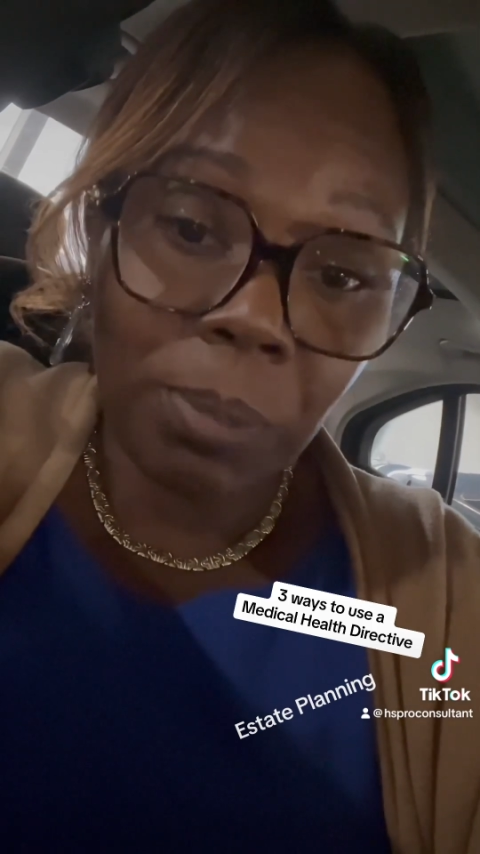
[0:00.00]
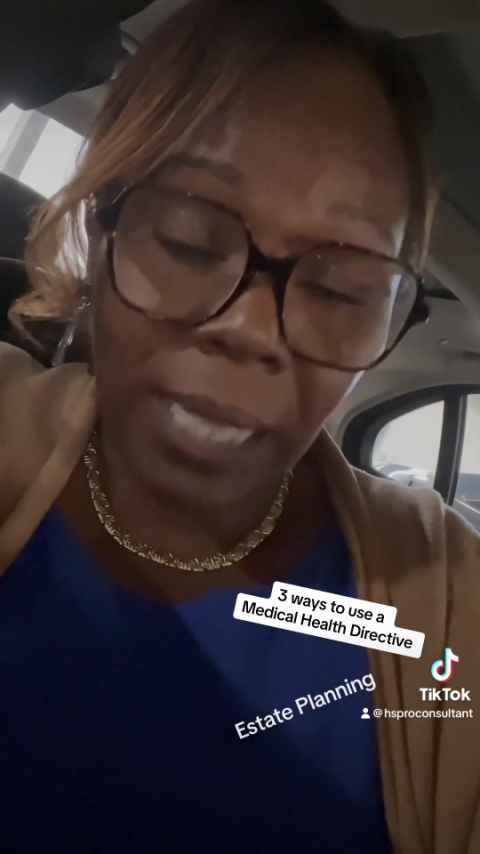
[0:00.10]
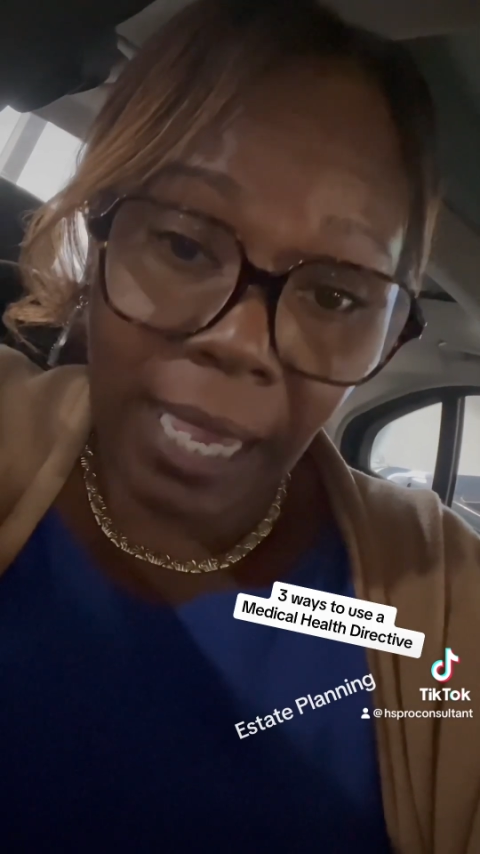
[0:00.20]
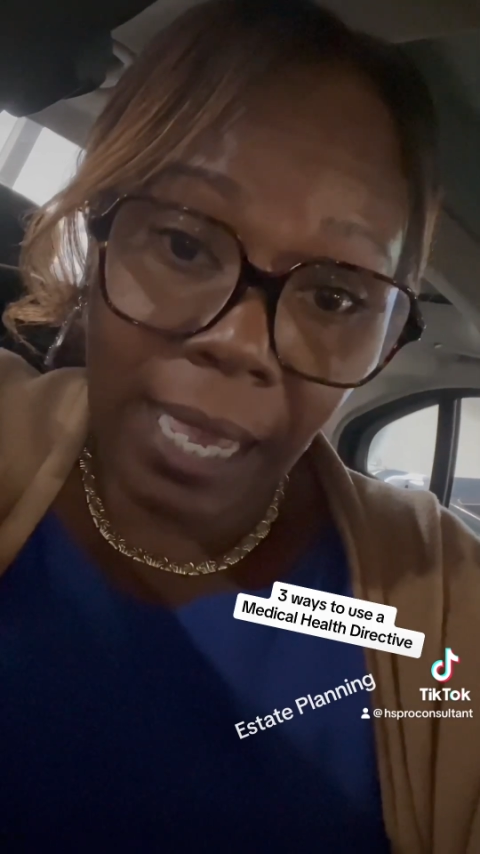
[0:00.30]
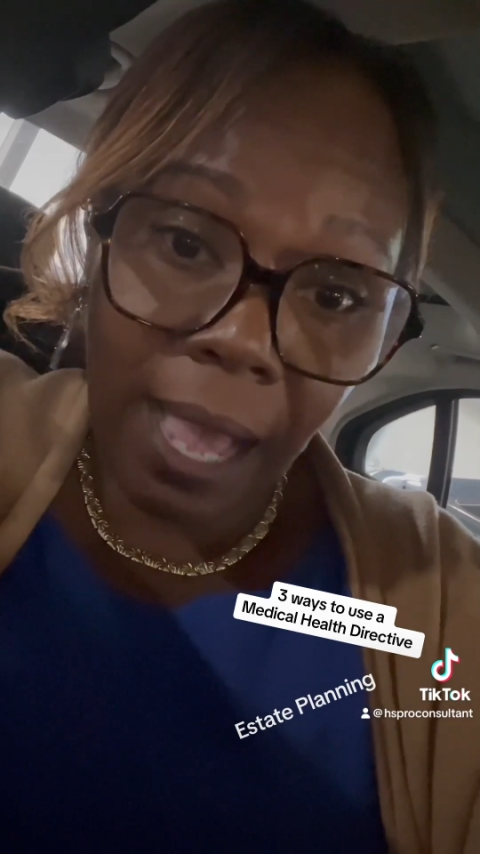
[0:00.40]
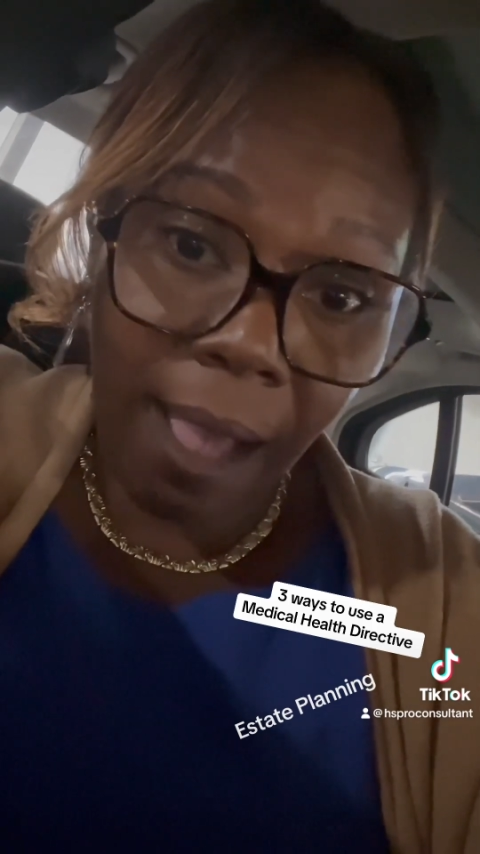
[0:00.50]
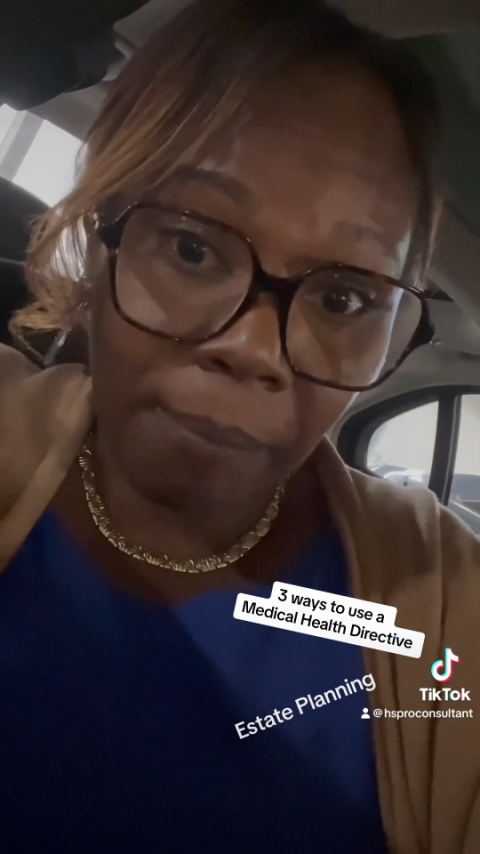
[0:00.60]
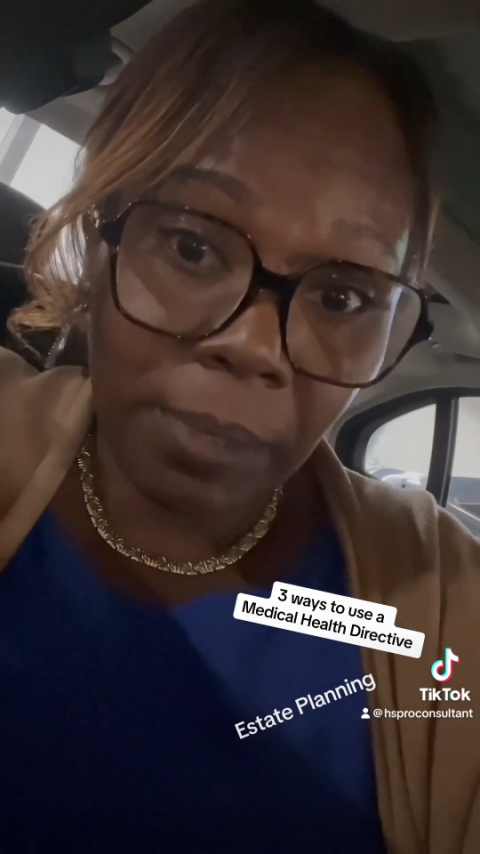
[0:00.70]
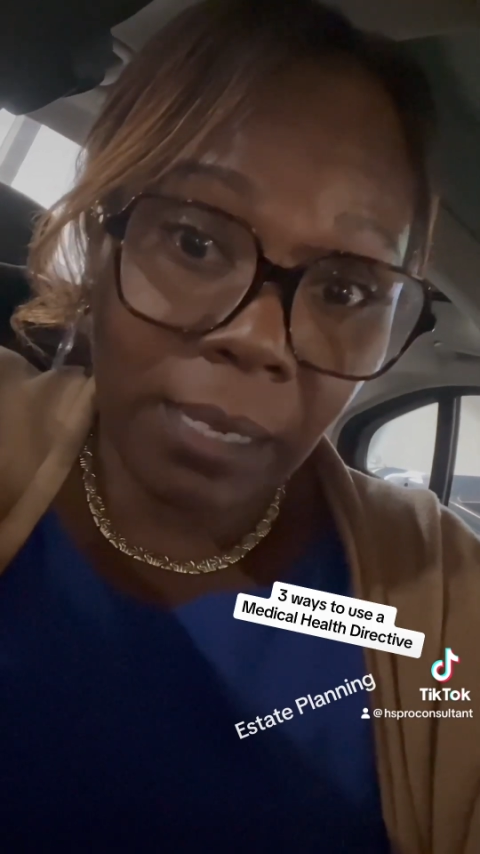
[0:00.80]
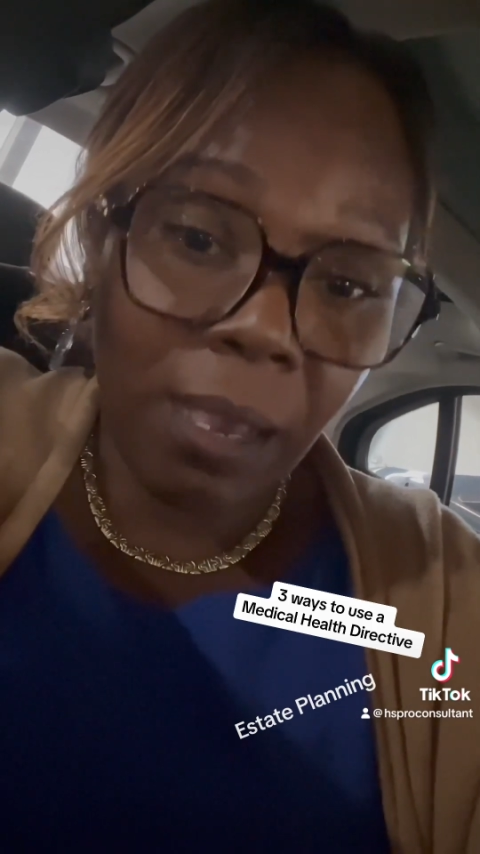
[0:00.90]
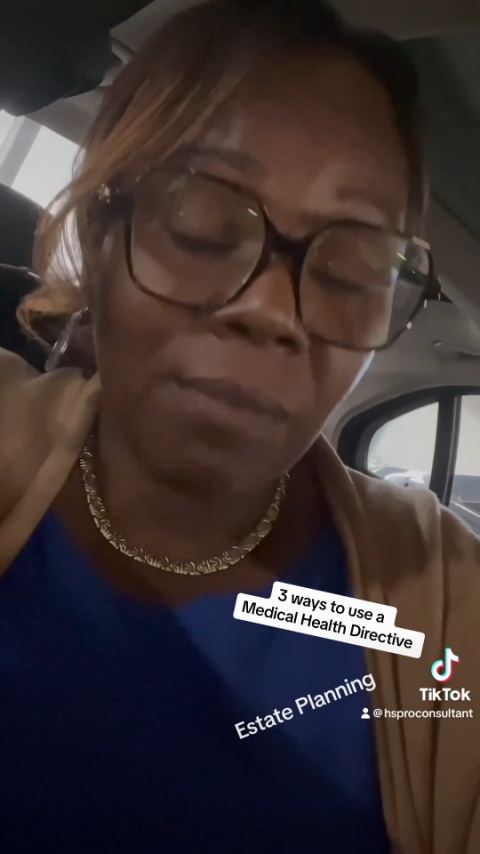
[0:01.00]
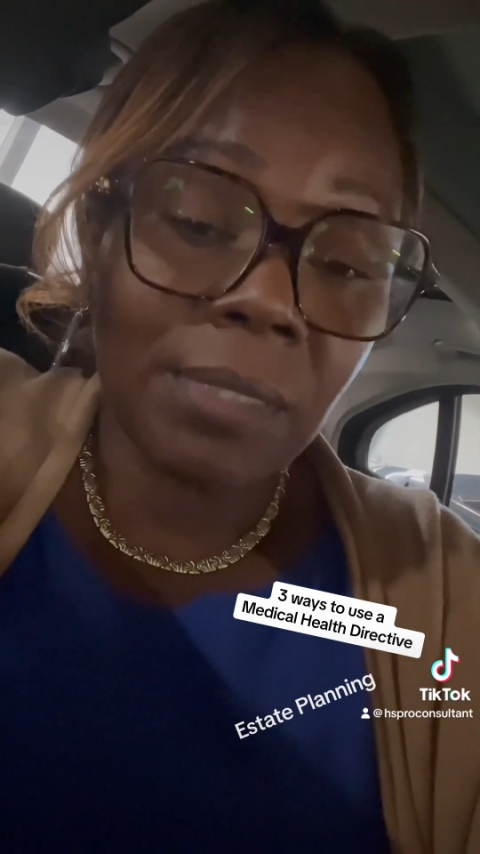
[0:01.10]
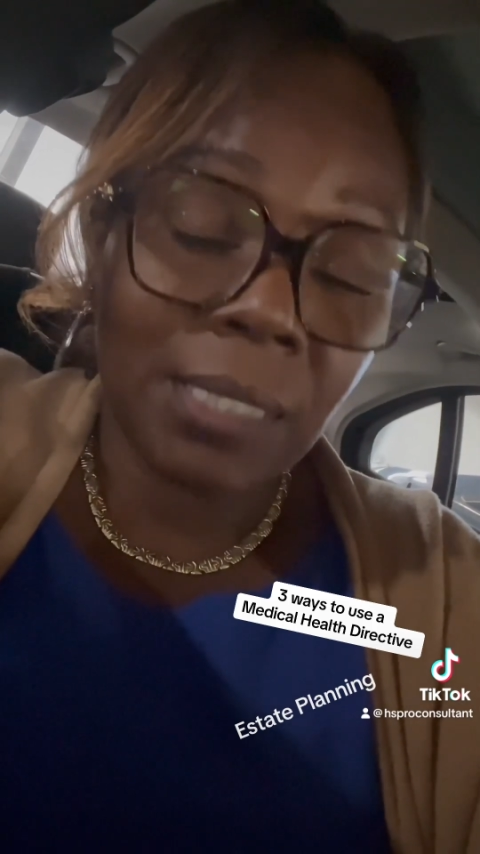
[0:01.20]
blank copy of a